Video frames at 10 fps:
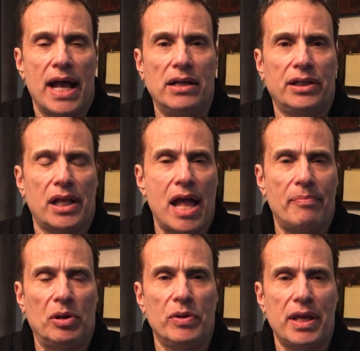How did it
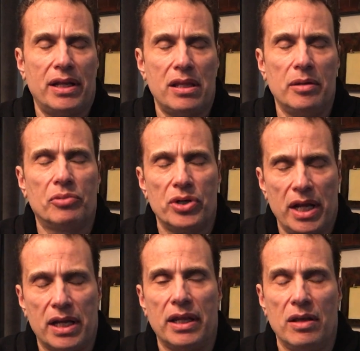happen with Anthony
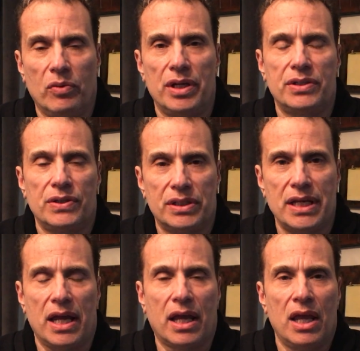Bourdain? He was
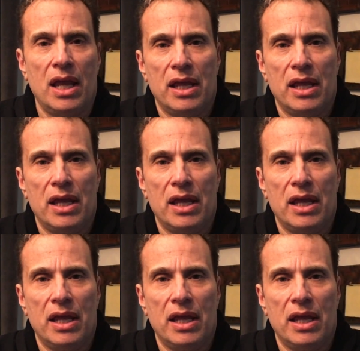sick.